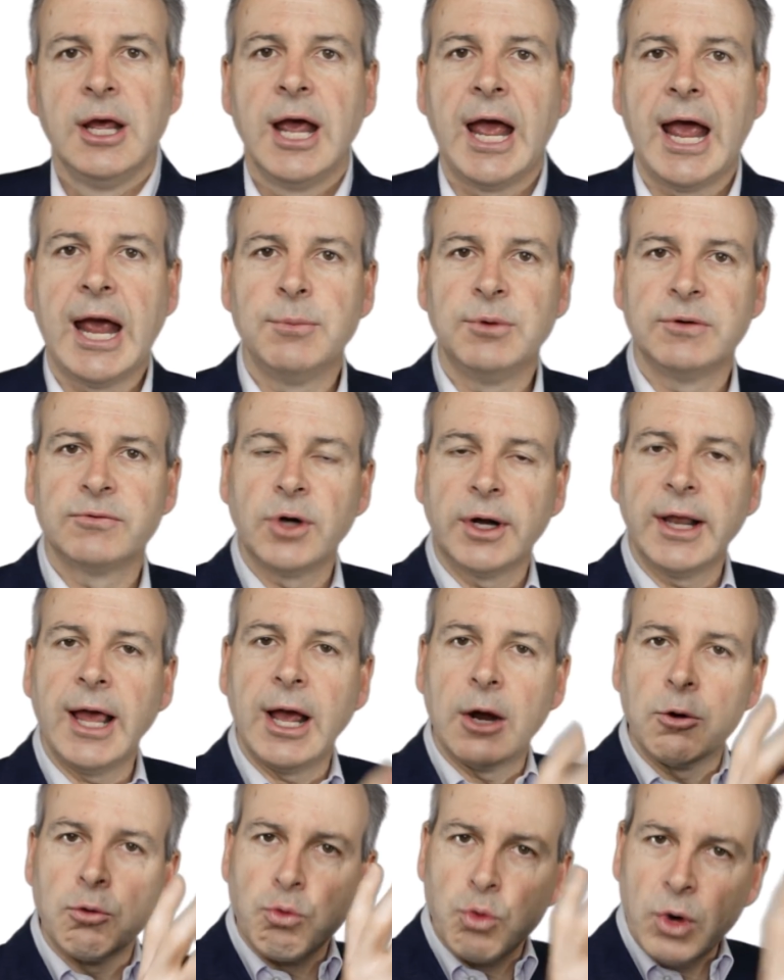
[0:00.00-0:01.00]
and we've got
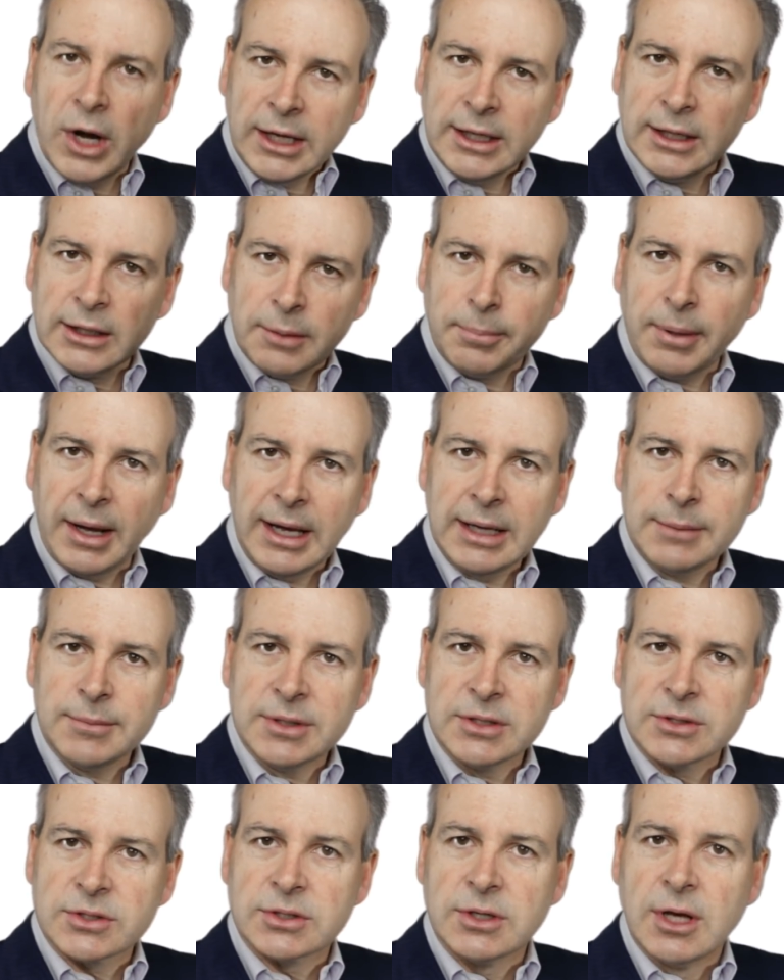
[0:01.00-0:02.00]
our regular
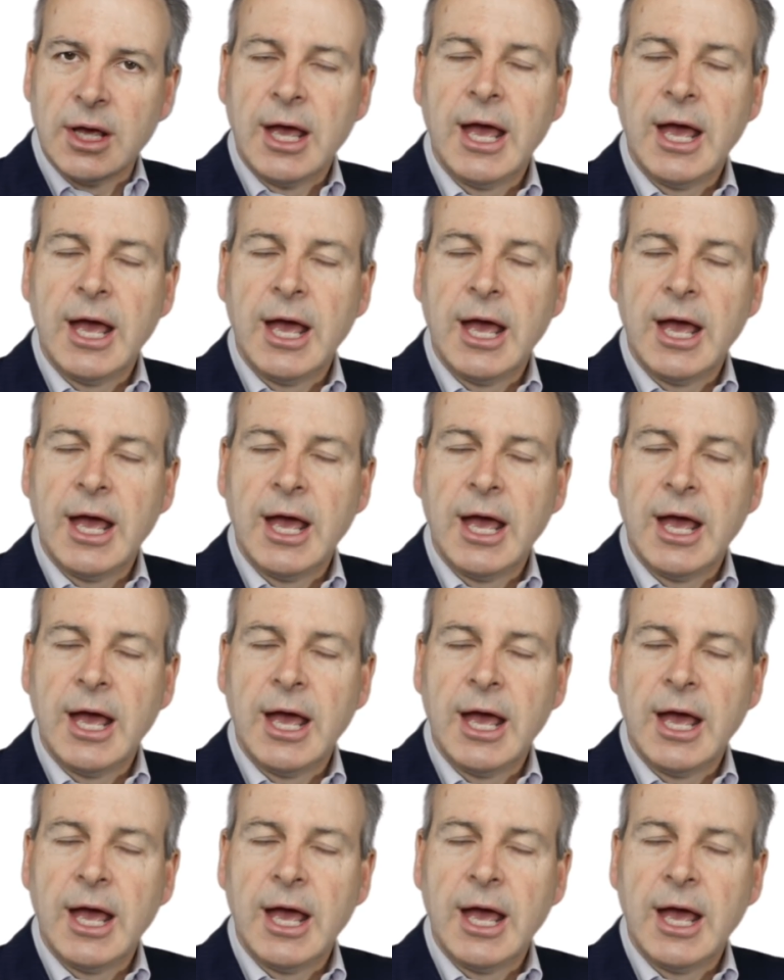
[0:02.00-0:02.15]
payments,